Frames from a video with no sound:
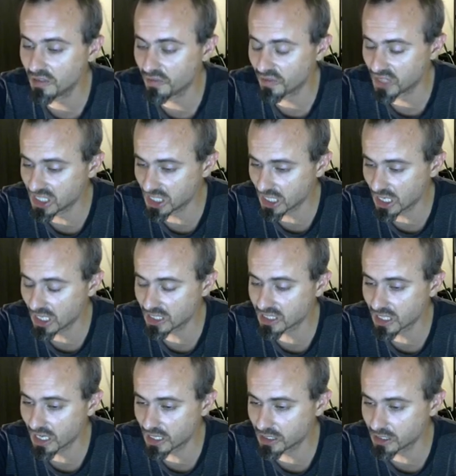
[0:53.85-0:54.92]
the physical
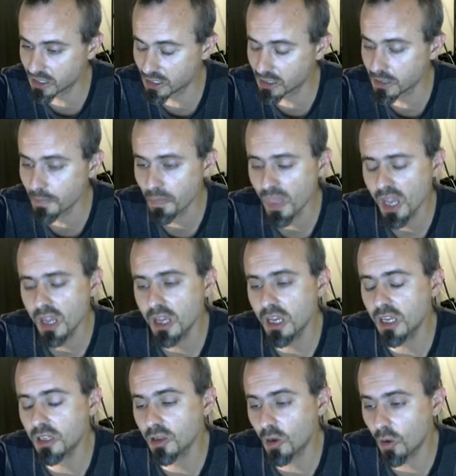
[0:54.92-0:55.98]
sciences
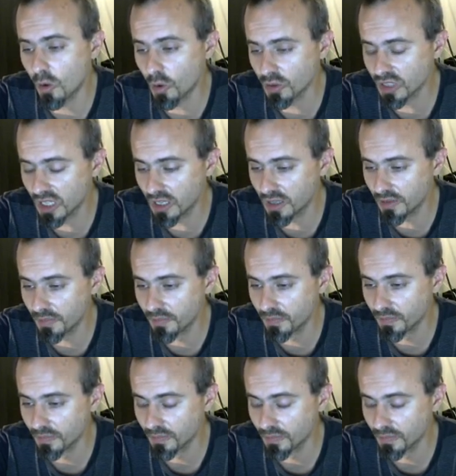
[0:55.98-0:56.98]
in order